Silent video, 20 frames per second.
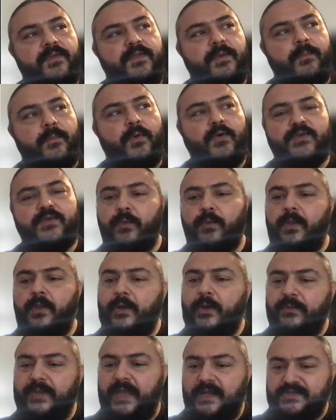most
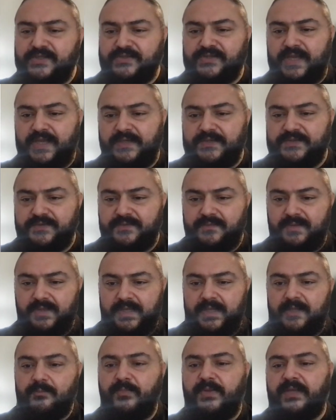well-known exercise
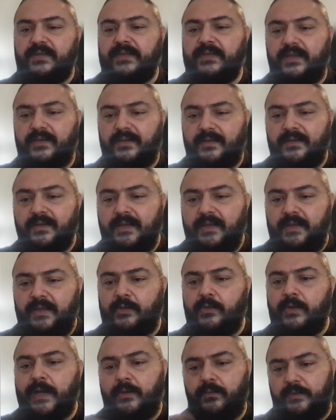in big data. You
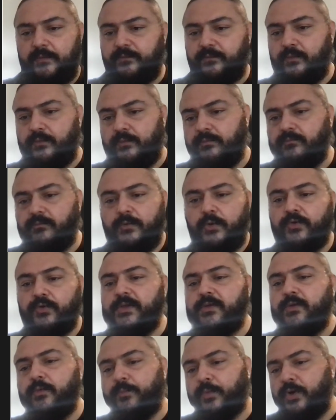know how if you learn
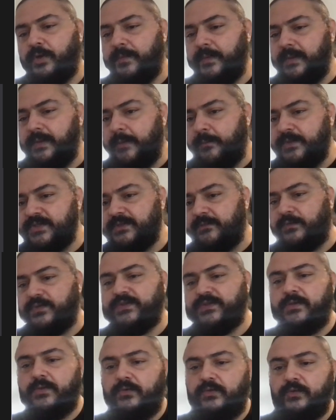a new programming language, the
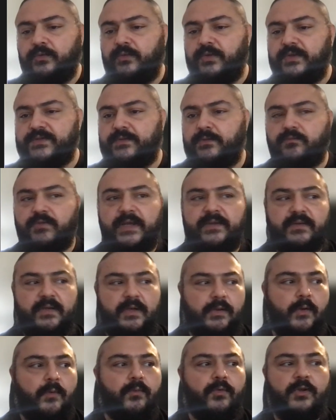first thing you do is you write a
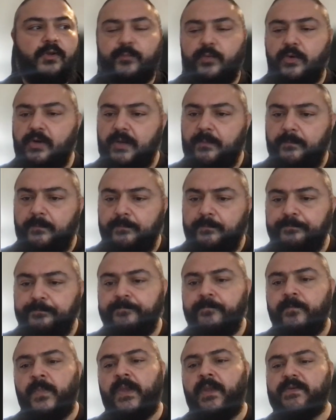hello world program.
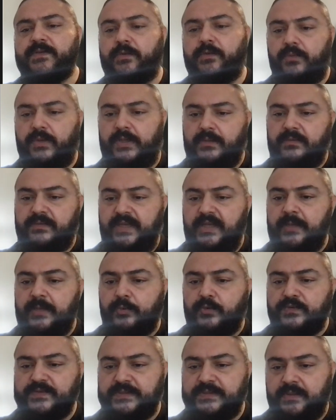So in data
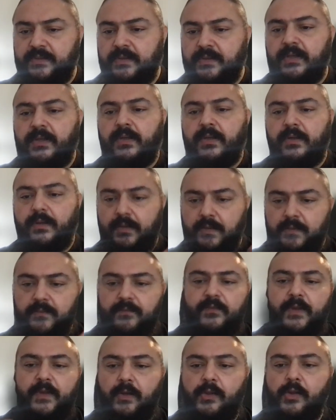processing,
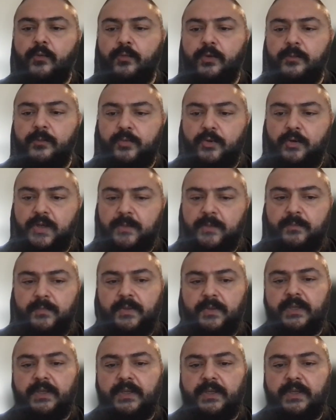the hello world program